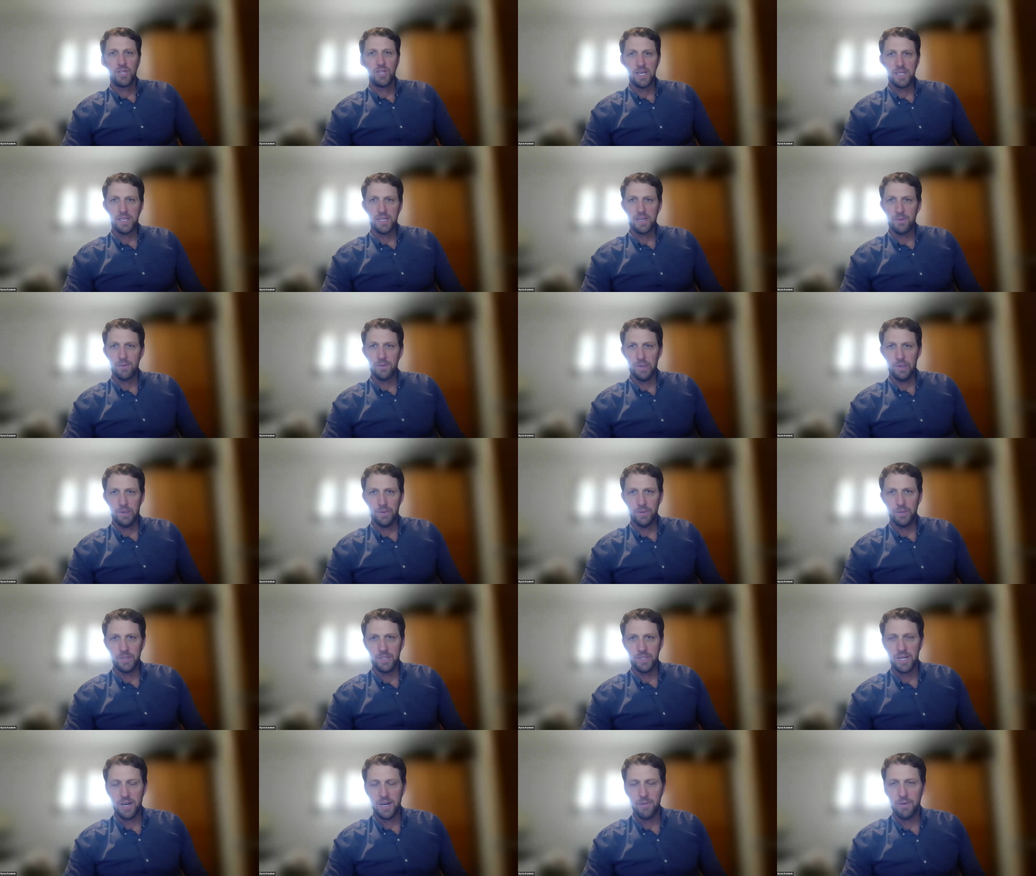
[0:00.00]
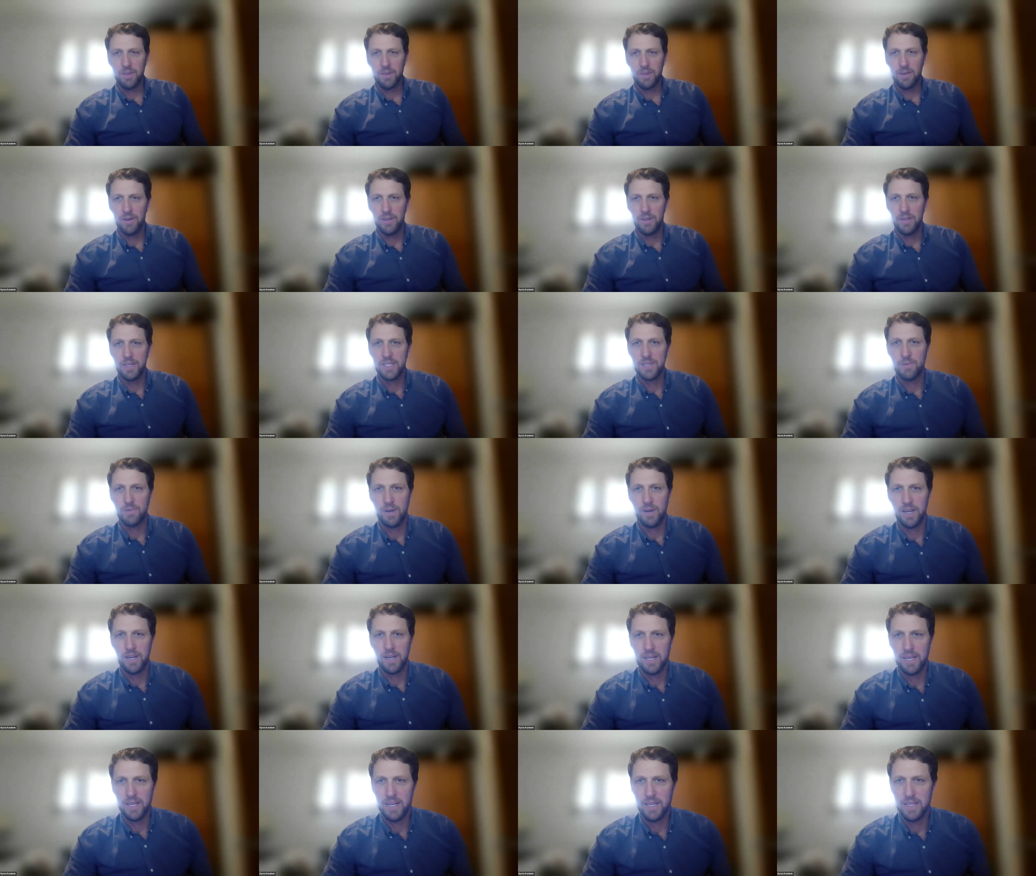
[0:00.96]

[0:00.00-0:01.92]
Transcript: Jesse, we'll start with you on this one.